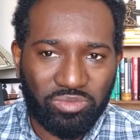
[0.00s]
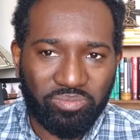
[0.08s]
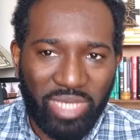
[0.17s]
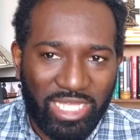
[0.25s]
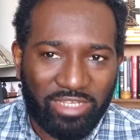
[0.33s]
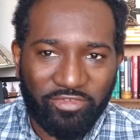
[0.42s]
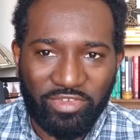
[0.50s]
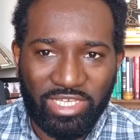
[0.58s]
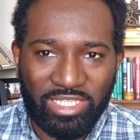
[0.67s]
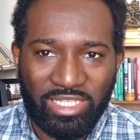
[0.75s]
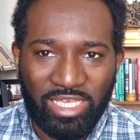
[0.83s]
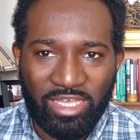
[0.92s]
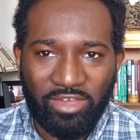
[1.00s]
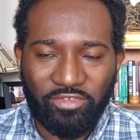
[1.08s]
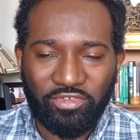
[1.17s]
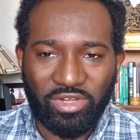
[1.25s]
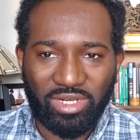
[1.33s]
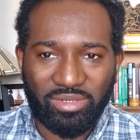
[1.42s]
benefit
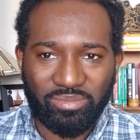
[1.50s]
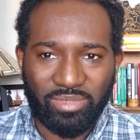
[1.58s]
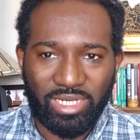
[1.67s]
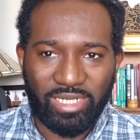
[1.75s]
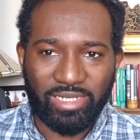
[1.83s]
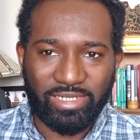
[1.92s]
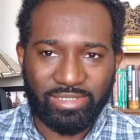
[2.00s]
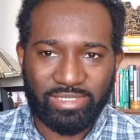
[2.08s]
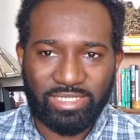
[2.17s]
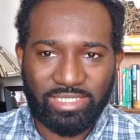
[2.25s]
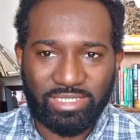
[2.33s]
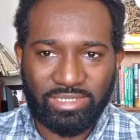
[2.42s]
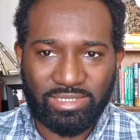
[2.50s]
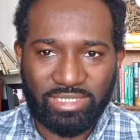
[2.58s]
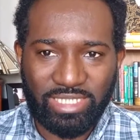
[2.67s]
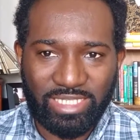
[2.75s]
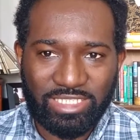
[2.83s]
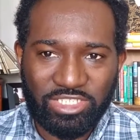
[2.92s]
from the
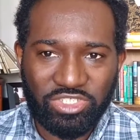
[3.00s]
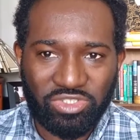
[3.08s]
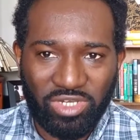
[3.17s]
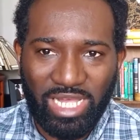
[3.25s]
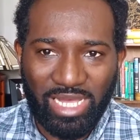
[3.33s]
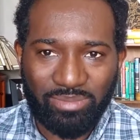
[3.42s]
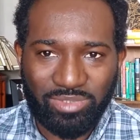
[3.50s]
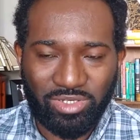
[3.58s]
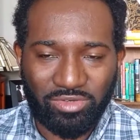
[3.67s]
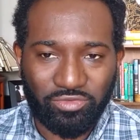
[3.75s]
additional capital